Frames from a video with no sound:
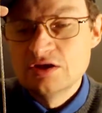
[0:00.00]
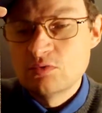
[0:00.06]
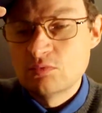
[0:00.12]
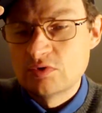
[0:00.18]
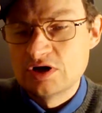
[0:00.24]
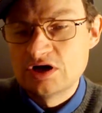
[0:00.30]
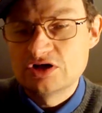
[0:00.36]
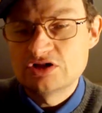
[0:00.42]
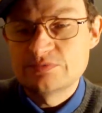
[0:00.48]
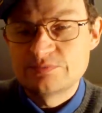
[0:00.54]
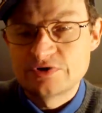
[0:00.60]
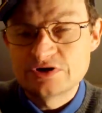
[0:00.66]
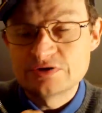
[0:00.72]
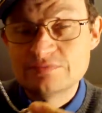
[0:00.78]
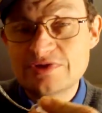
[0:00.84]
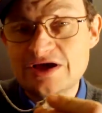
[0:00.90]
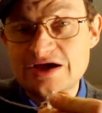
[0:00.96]
Well, the
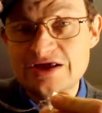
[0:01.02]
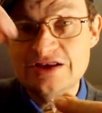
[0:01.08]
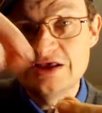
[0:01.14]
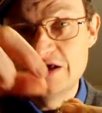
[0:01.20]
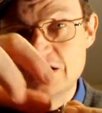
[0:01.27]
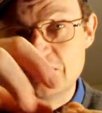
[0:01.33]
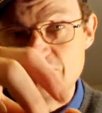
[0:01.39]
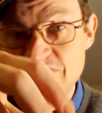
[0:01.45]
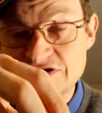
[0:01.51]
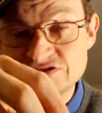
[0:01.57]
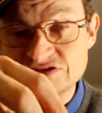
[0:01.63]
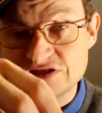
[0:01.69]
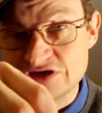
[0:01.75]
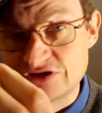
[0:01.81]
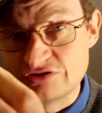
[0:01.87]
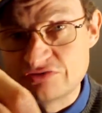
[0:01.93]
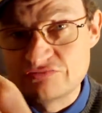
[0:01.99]
bottom line here is, and
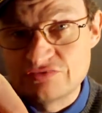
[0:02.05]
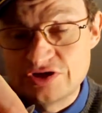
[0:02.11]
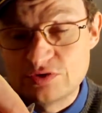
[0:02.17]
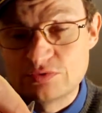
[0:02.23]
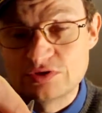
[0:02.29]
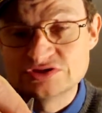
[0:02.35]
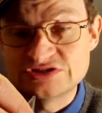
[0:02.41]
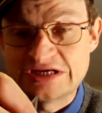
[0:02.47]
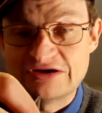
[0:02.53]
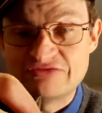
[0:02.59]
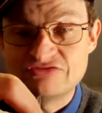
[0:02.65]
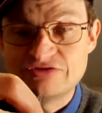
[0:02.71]
I don't really want to have